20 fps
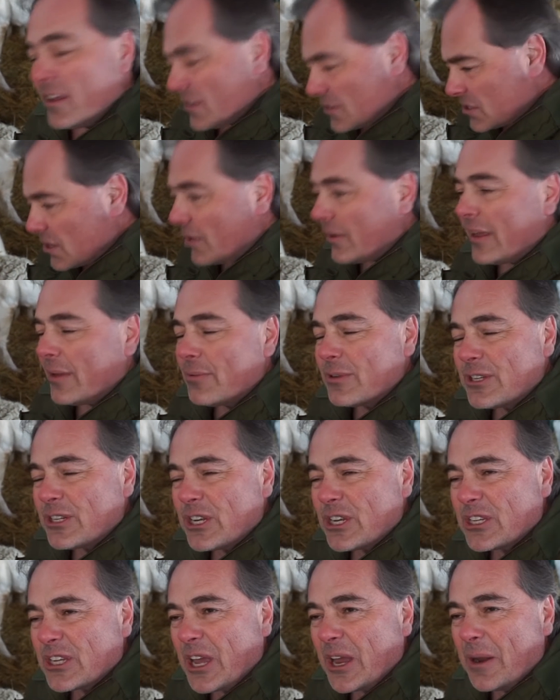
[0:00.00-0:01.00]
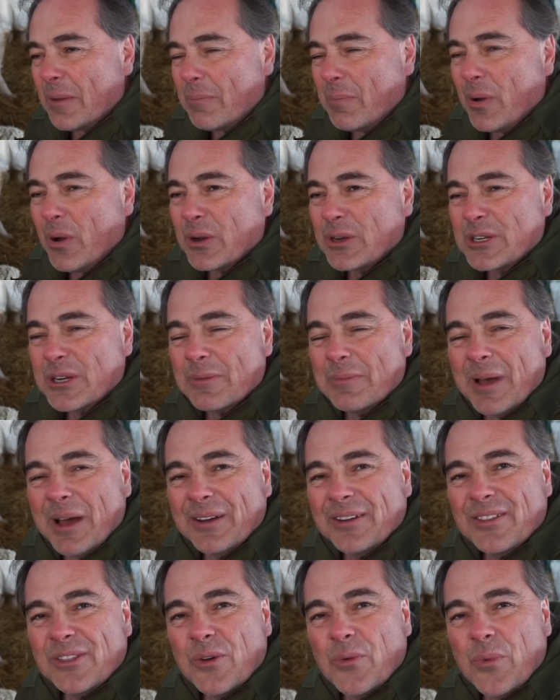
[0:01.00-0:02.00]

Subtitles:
so he was just going to push him out of the